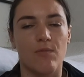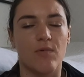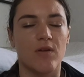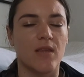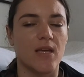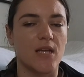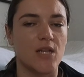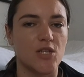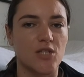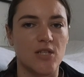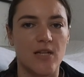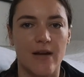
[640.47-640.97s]
With
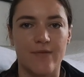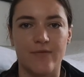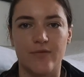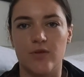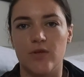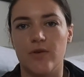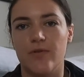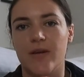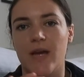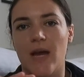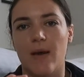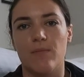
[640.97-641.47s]
each level,
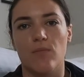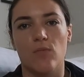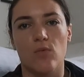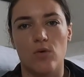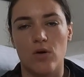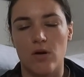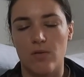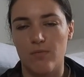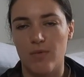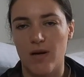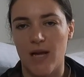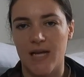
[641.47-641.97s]
you get more
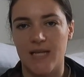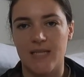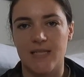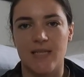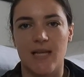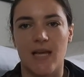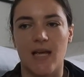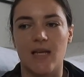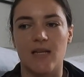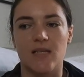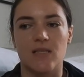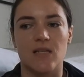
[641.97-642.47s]
complex
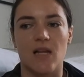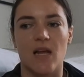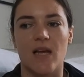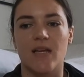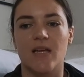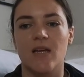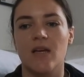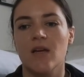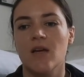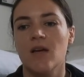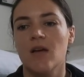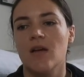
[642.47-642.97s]
things
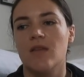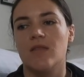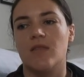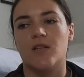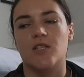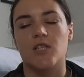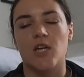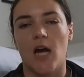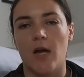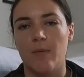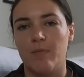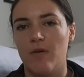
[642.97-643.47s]
like the
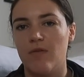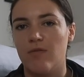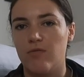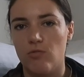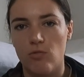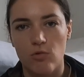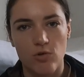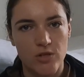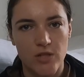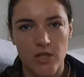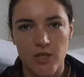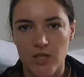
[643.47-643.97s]
type of
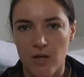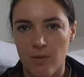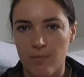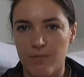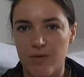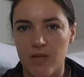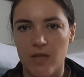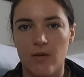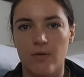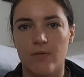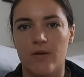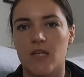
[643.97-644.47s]
water jump
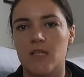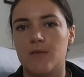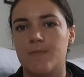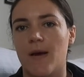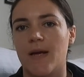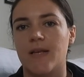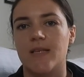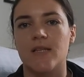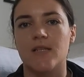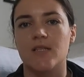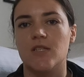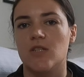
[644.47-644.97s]
that you're
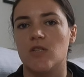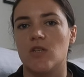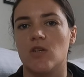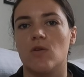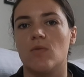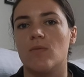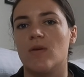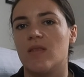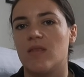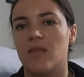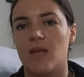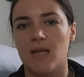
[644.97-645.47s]
expected to
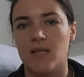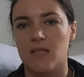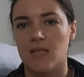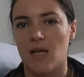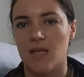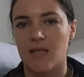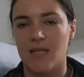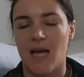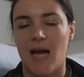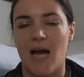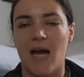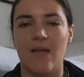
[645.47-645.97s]
do and things
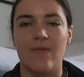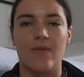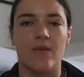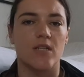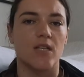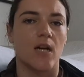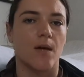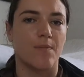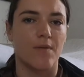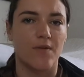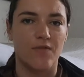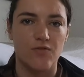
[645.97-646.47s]
like that, and the
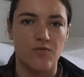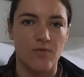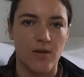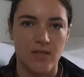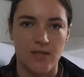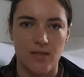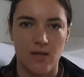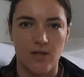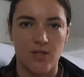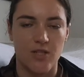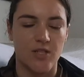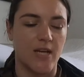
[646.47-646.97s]
type of
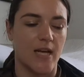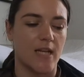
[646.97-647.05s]
dressage